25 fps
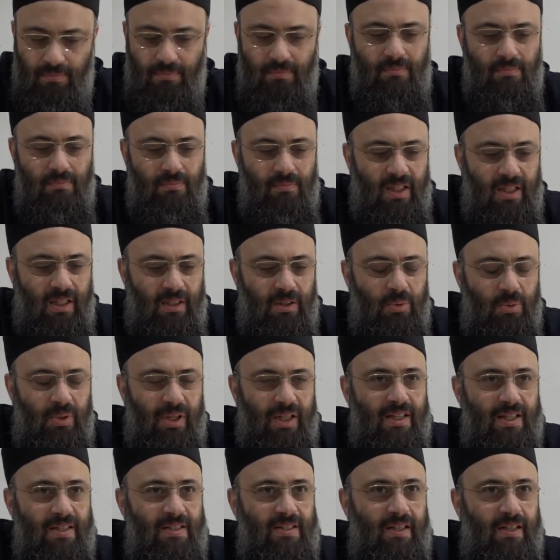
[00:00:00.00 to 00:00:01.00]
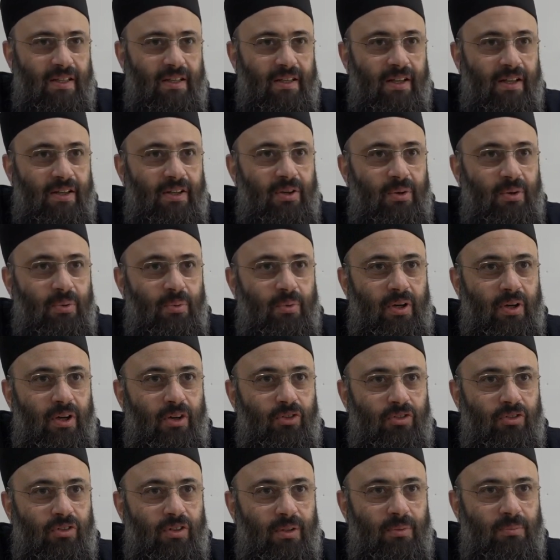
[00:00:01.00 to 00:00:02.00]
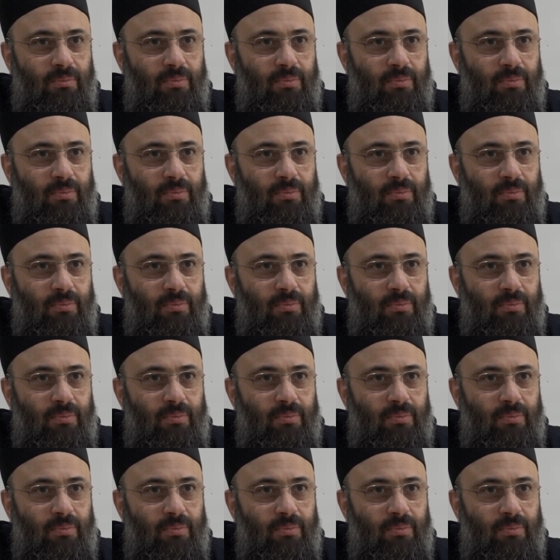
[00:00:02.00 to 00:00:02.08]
dualistic in your worship.